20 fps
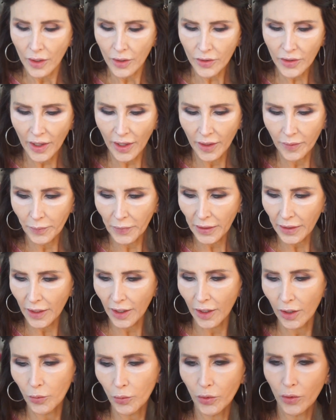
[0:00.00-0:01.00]
Okay, my
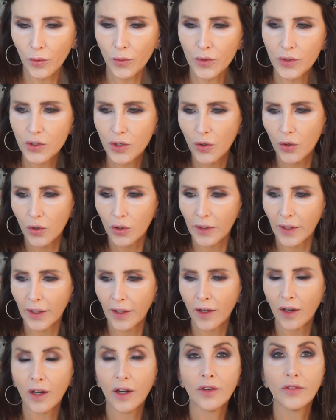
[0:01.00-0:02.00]
camera was
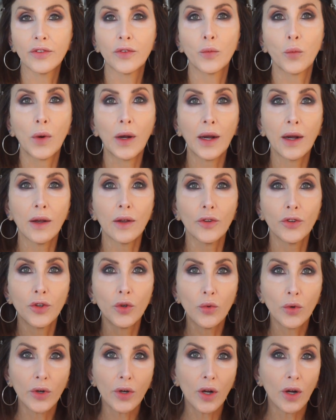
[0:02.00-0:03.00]
cooling off, and while
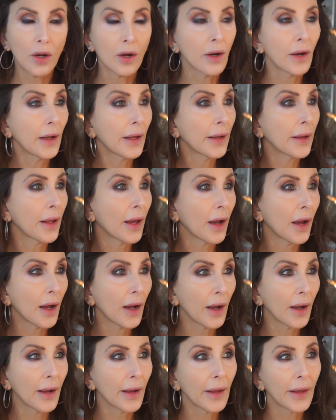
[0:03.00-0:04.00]
you were gone,
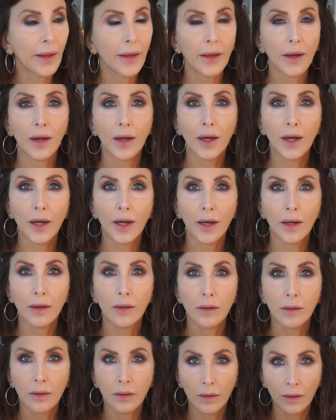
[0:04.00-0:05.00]
I
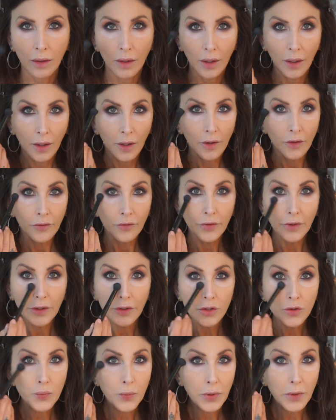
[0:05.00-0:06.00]

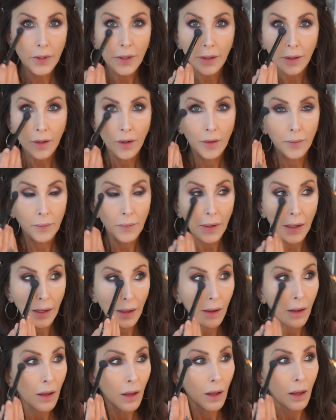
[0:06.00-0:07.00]
finished putting on
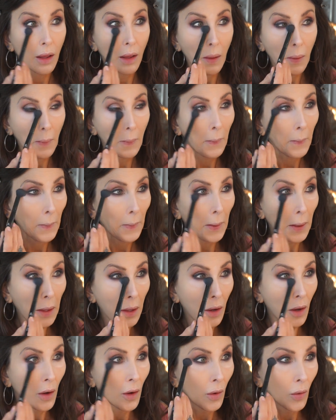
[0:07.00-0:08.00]
my
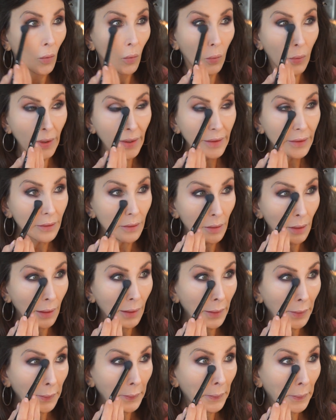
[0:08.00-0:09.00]
winged
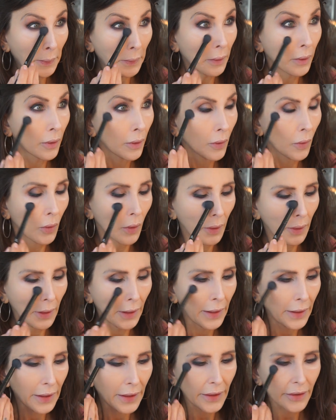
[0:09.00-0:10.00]
liner,
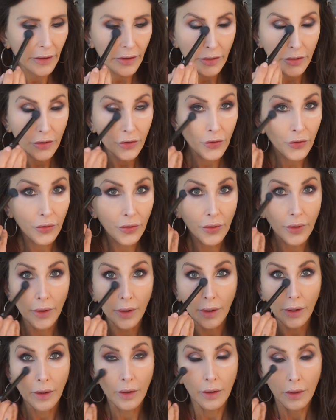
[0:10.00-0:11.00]
and I used
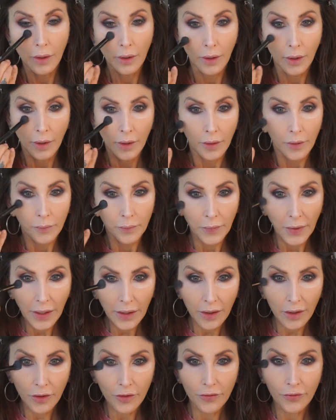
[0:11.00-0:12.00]
the
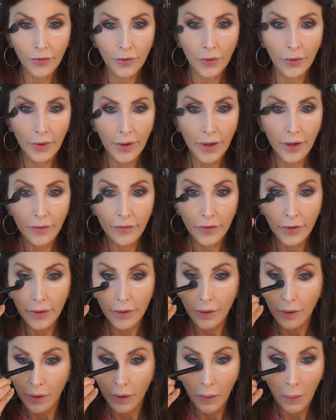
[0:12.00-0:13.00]
Make Up For
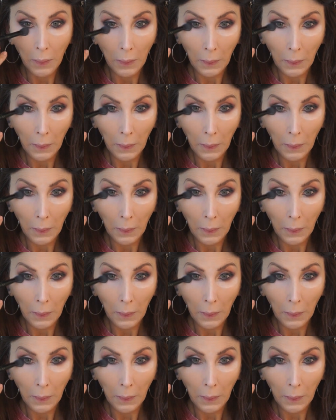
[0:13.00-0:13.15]
Ever